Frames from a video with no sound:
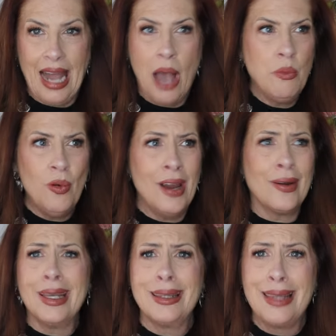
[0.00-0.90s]
I'm
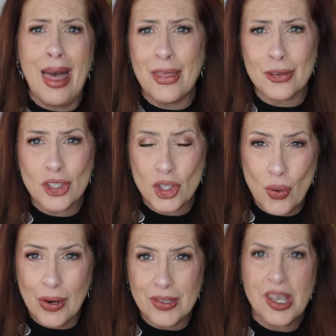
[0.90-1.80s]
wearing leather
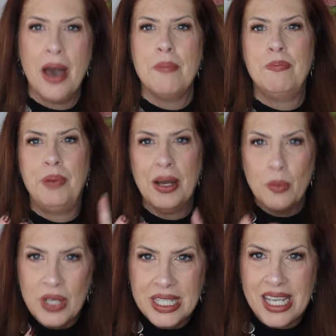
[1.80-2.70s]
shorts,
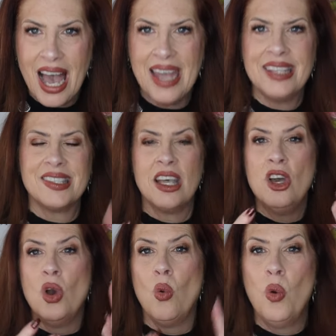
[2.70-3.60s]
but with tights,
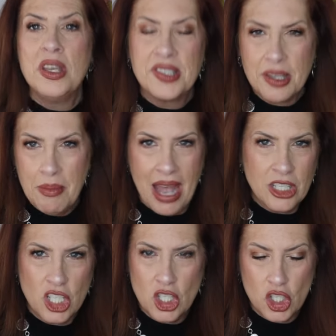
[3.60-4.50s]
with some
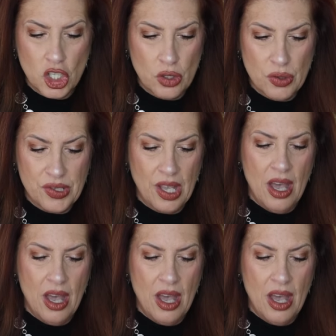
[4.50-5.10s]
edgy shoes